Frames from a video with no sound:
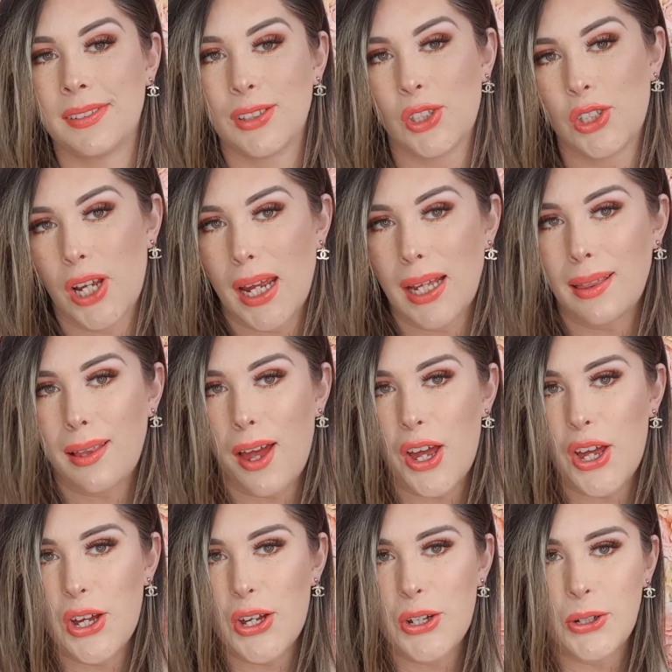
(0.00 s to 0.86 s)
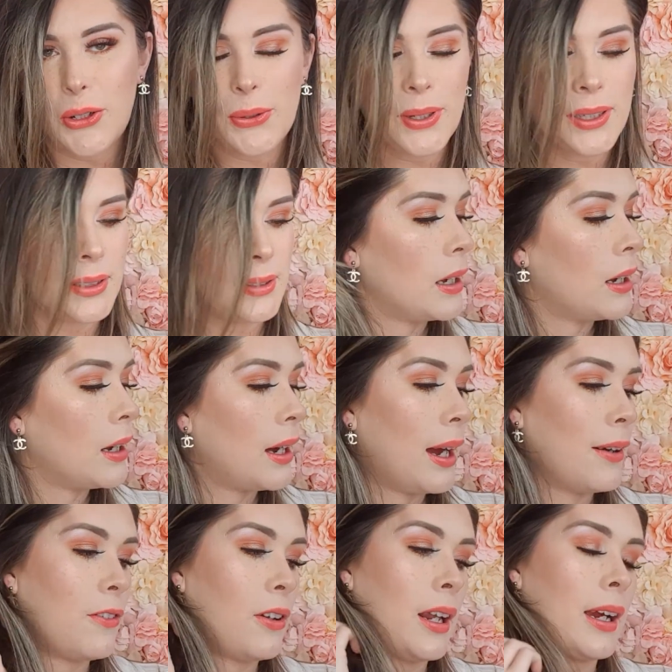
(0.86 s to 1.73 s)
Jlo.
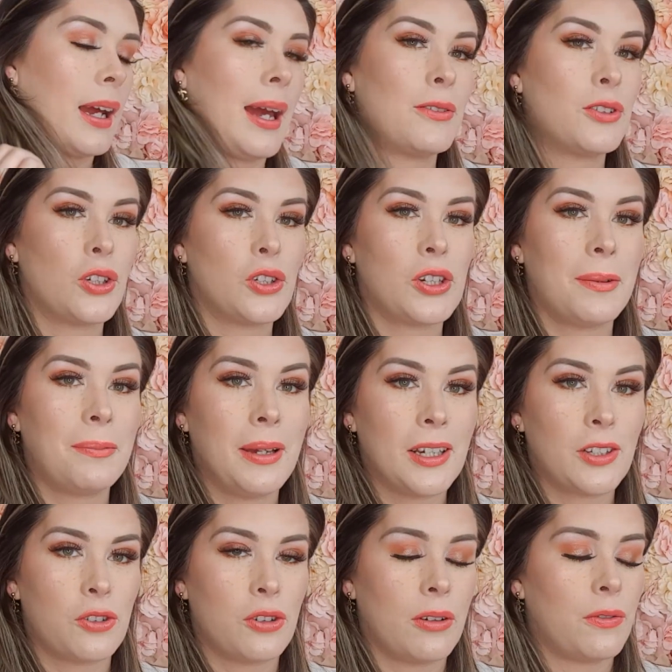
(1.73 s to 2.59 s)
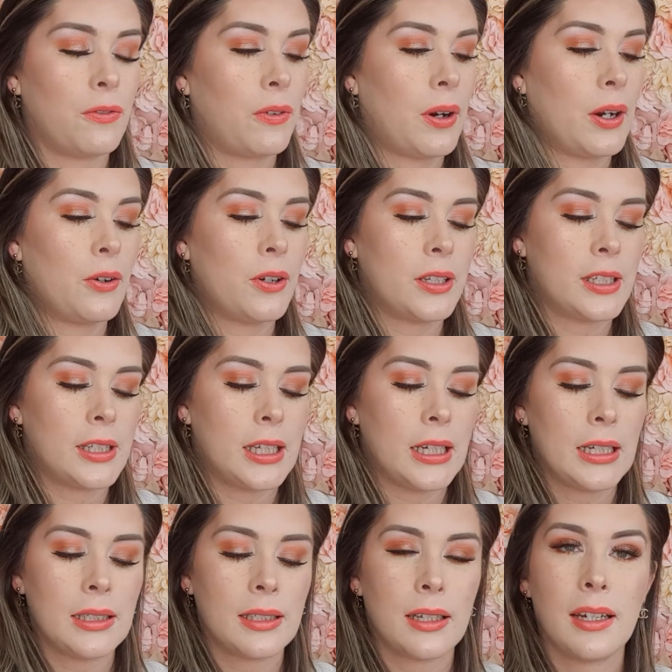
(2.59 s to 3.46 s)
I feel like I have such a mixture of
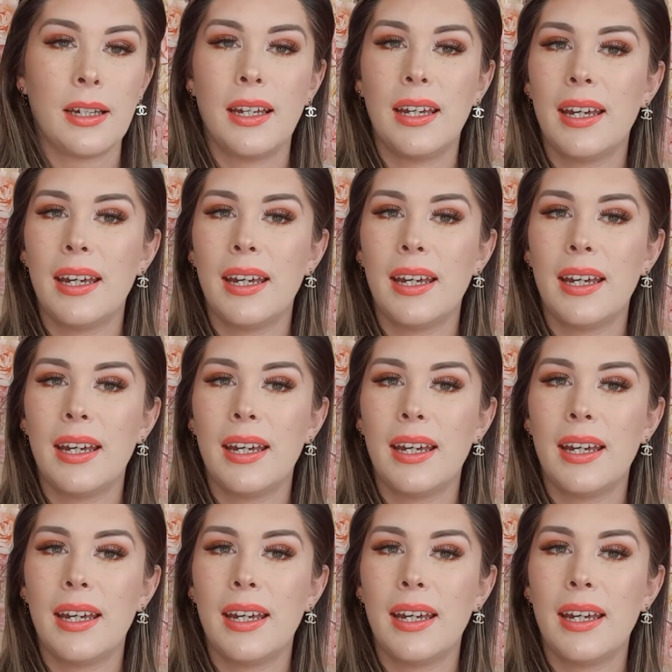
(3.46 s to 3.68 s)
fragrances.